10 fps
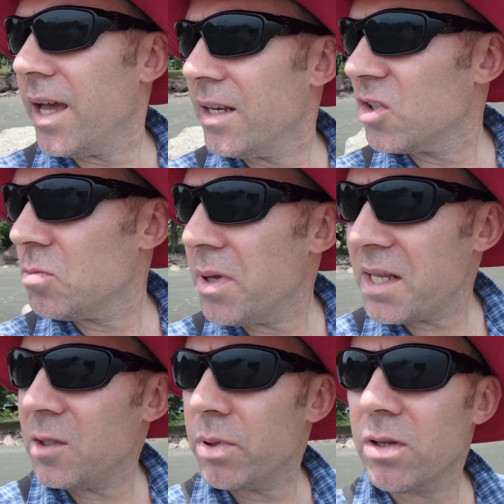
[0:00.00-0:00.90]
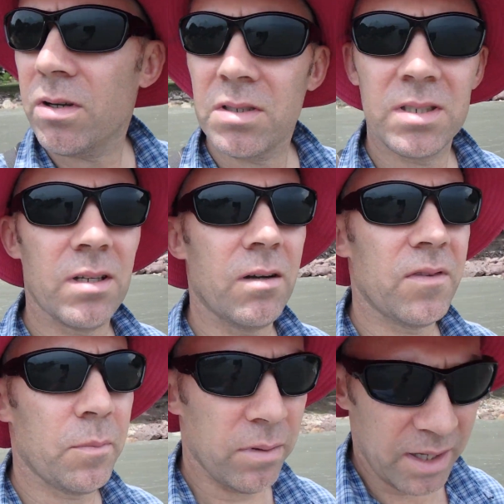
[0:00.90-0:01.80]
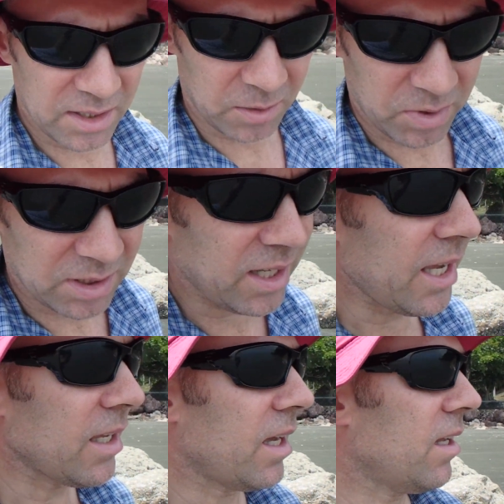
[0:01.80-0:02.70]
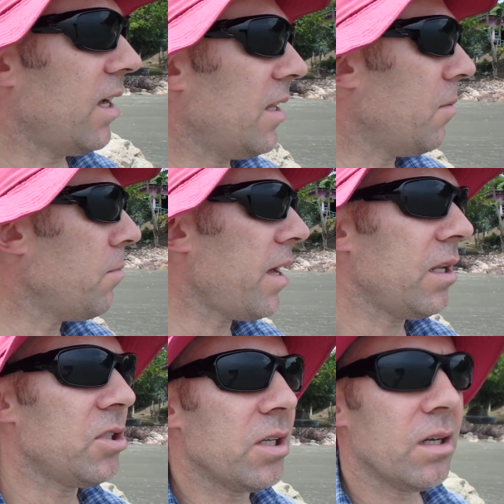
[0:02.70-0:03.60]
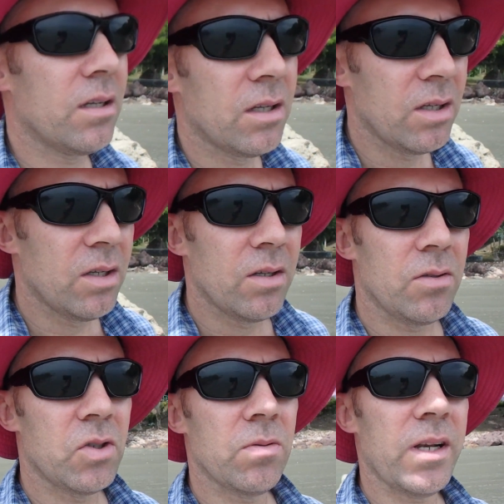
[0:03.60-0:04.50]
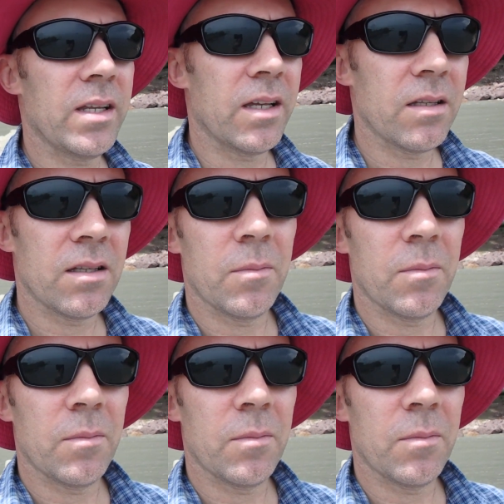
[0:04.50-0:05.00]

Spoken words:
and it's mainly because of the place I'm staying at and the manager who's running it.